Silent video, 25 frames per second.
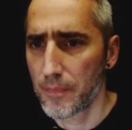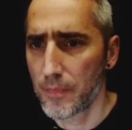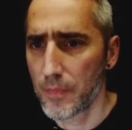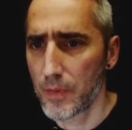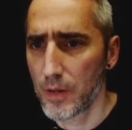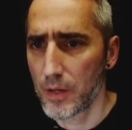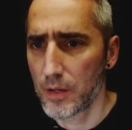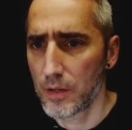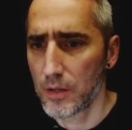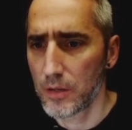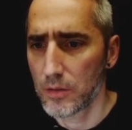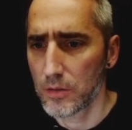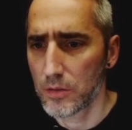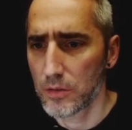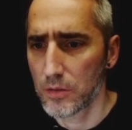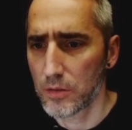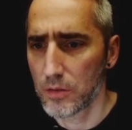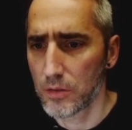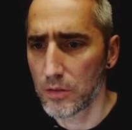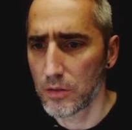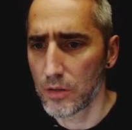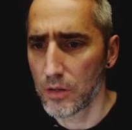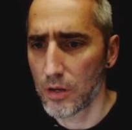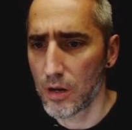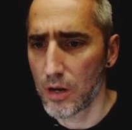it is
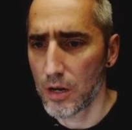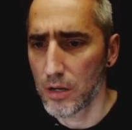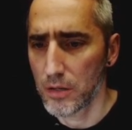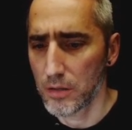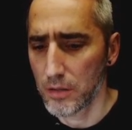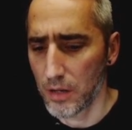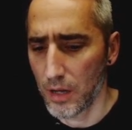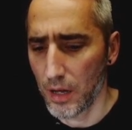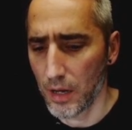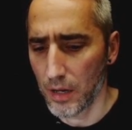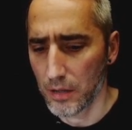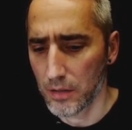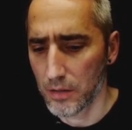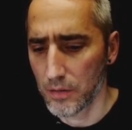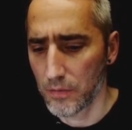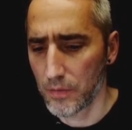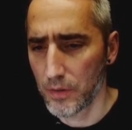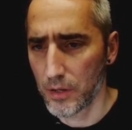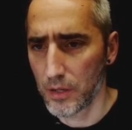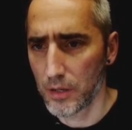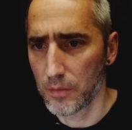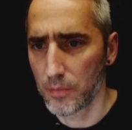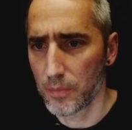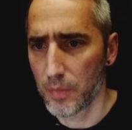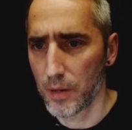not
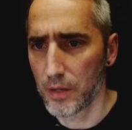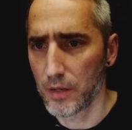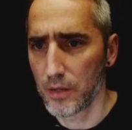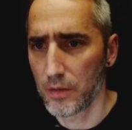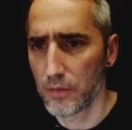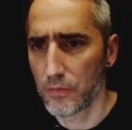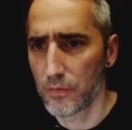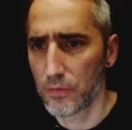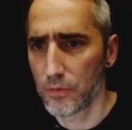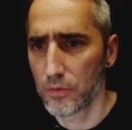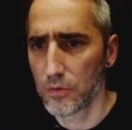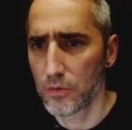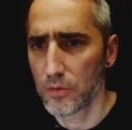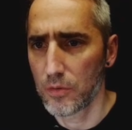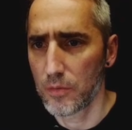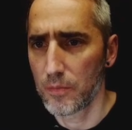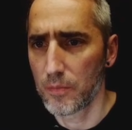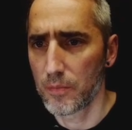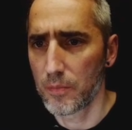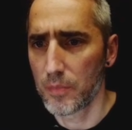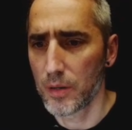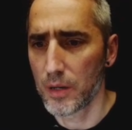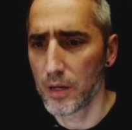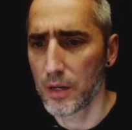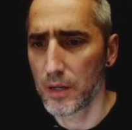activated by default,
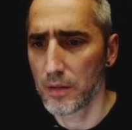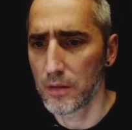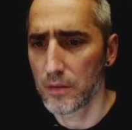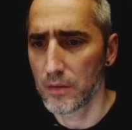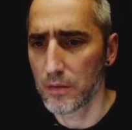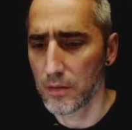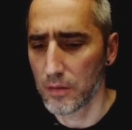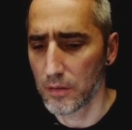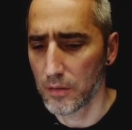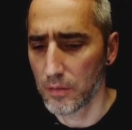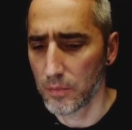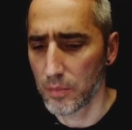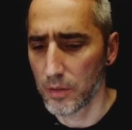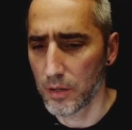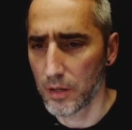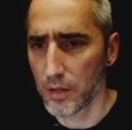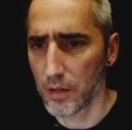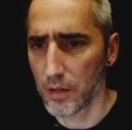but by